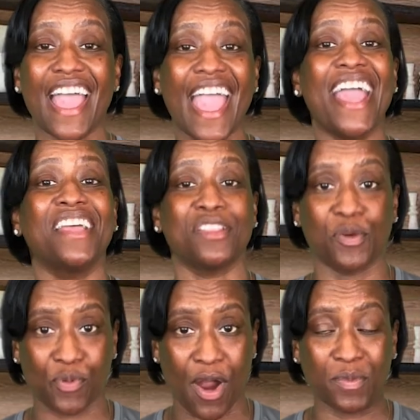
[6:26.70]
and their
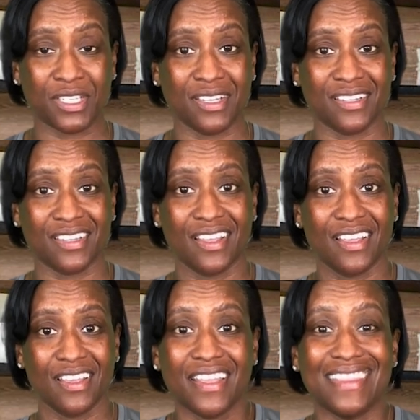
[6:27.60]
promises.
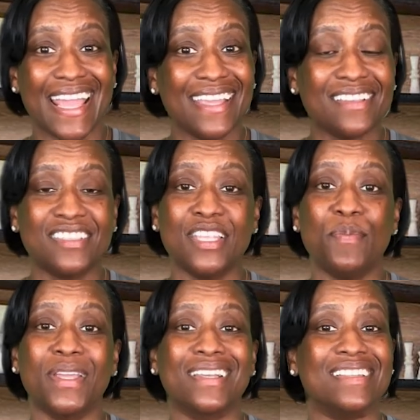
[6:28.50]
They
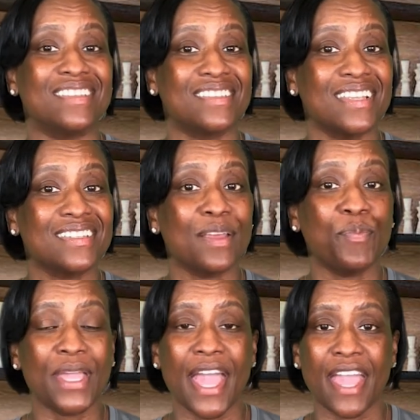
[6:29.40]
exhibit consistent
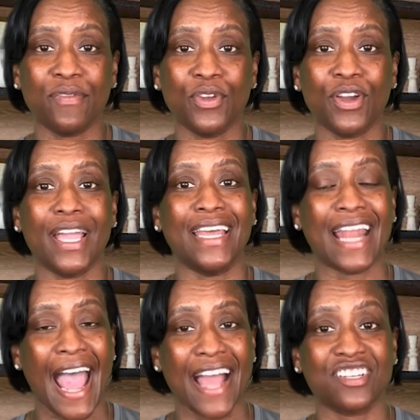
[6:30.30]
behavior and
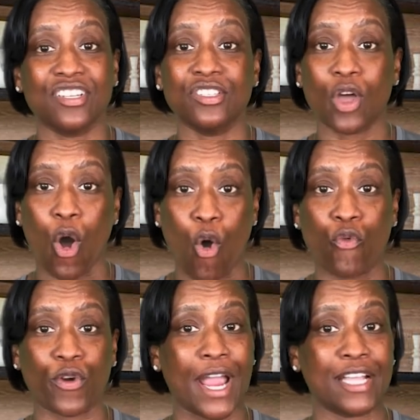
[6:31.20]
actions
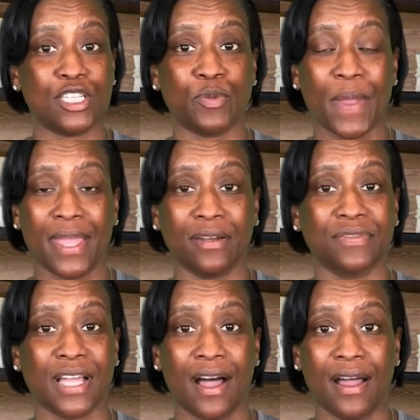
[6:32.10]
over a span of
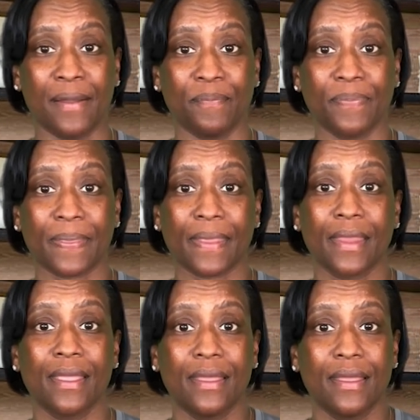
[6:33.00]
time.
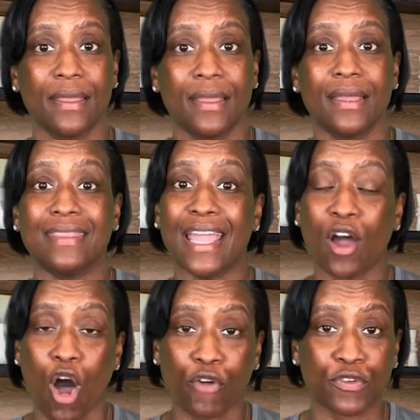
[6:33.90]
They
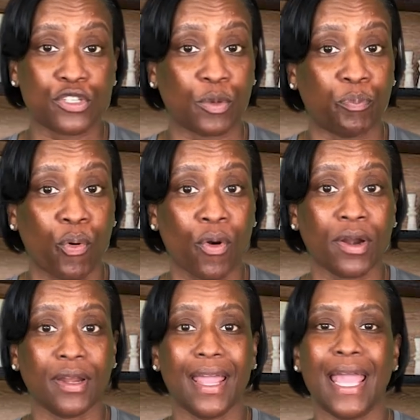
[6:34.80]
offer support
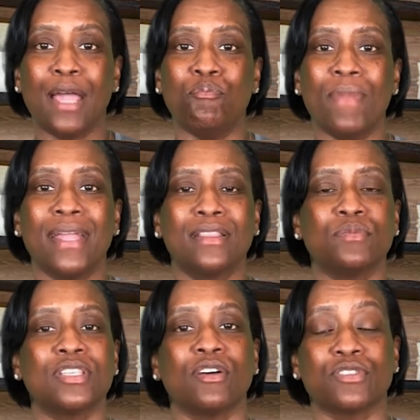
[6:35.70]
and make
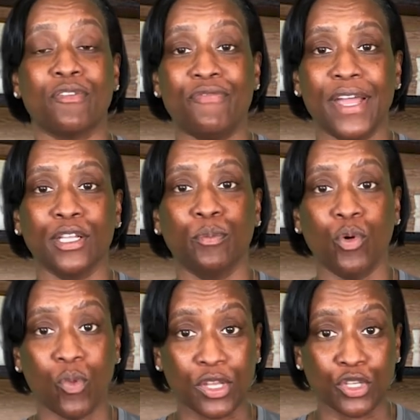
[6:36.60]
themselves available
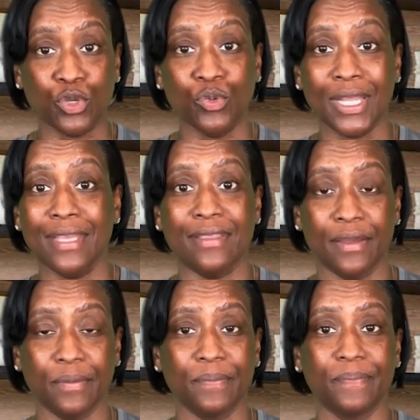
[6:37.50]
when you need them.